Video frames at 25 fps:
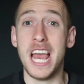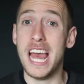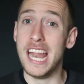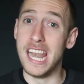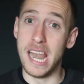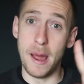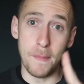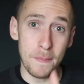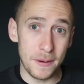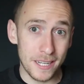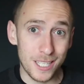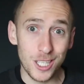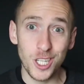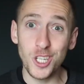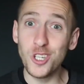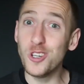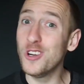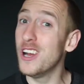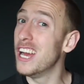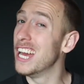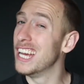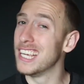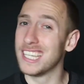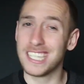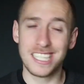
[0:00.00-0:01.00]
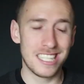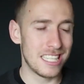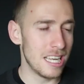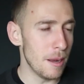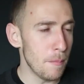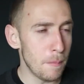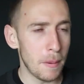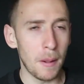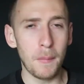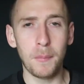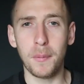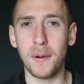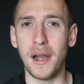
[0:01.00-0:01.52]
Number two,
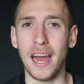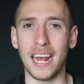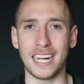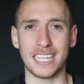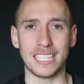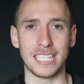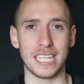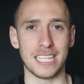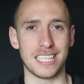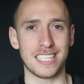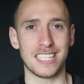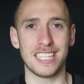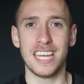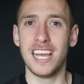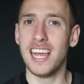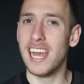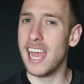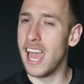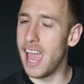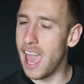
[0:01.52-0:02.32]
simple practice.